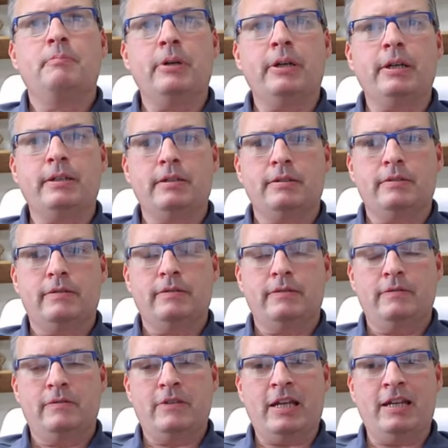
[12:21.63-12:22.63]
but
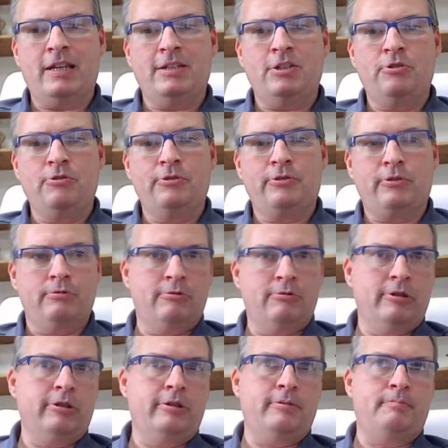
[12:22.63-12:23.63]
they use the
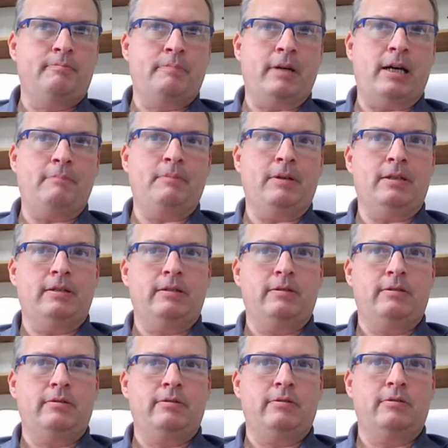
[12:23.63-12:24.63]
word Pop It
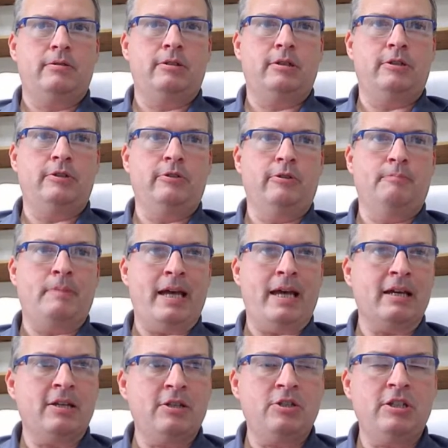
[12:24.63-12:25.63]
on their
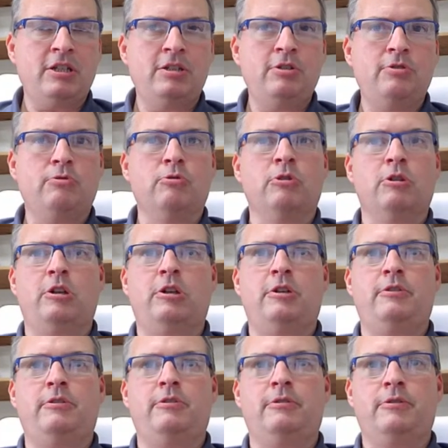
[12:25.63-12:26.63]
packaging or
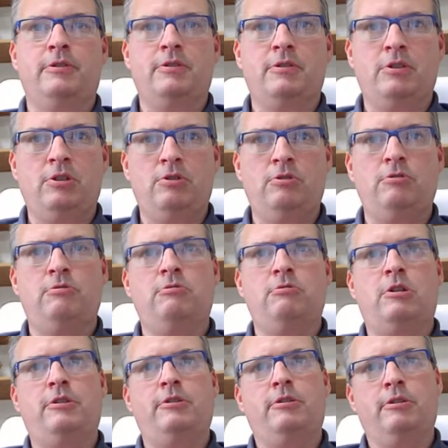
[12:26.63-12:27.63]
on their
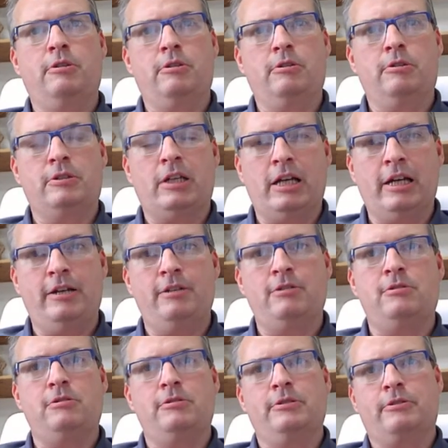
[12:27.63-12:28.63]
SKU, on their
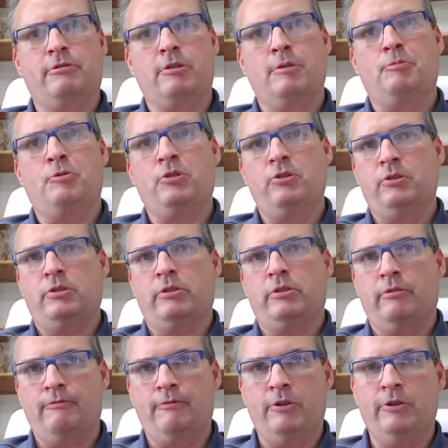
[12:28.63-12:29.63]
title, descriptions,
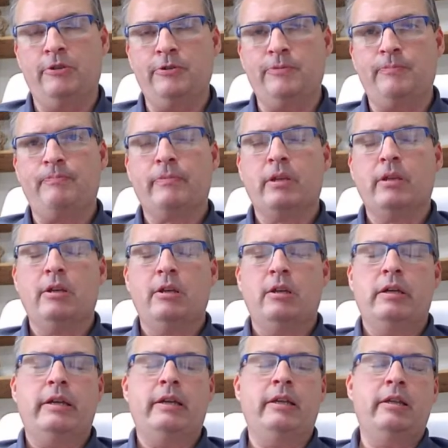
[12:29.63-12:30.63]
their photos.
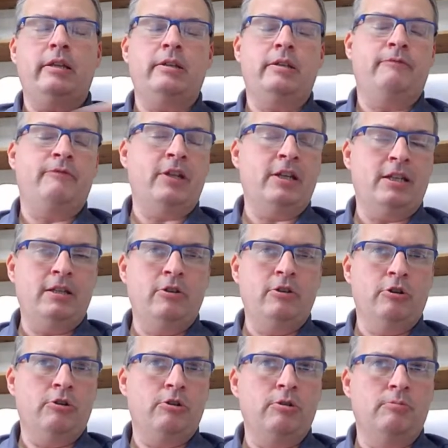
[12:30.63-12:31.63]
And if they did
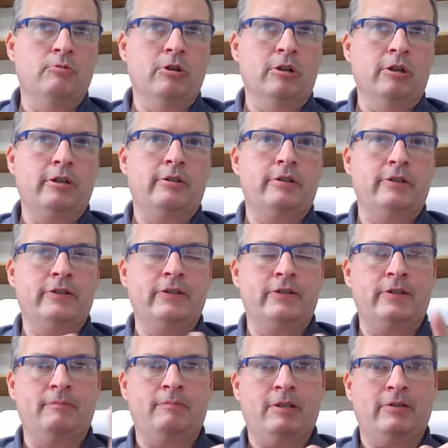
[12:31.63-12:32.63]
their homework, this
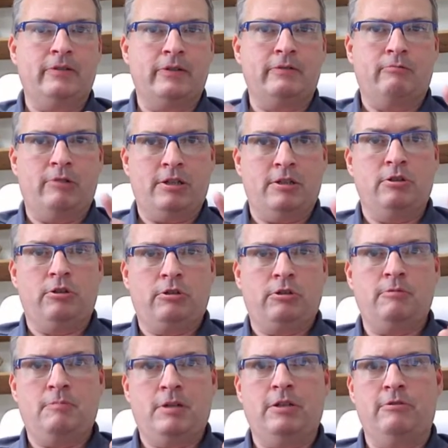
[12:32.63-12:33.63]
is what you
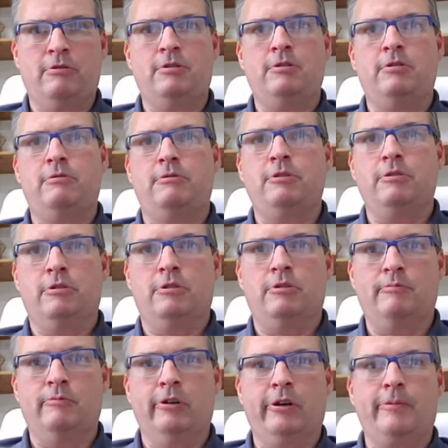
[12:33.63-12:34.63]
should be doing, do your
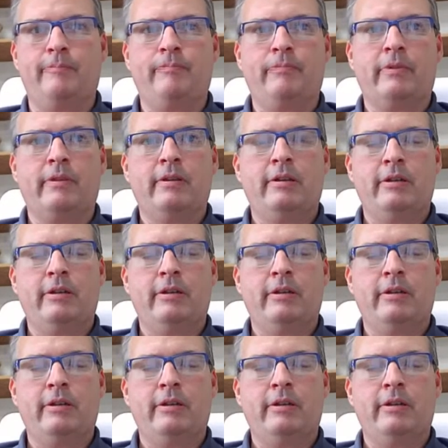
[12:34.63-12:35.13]
homework.